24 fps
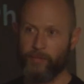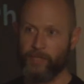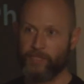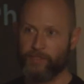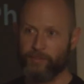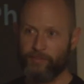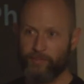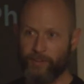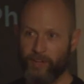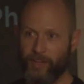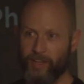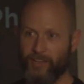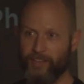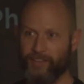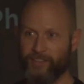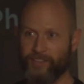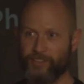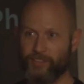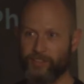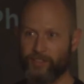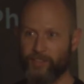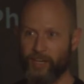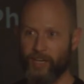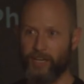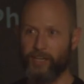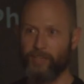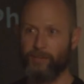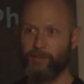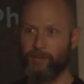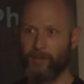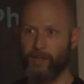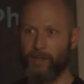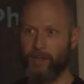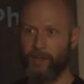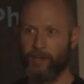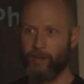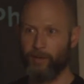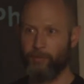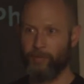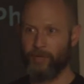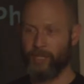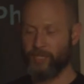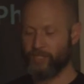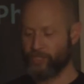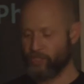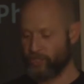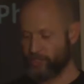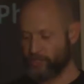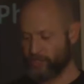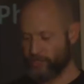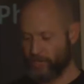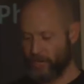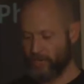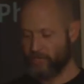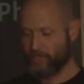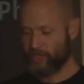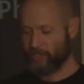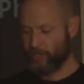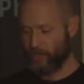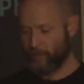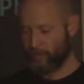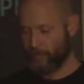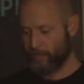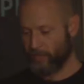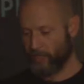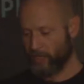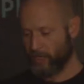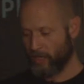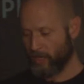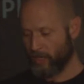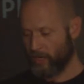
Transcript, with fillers: it's fun it's great um, and it's just nice i mean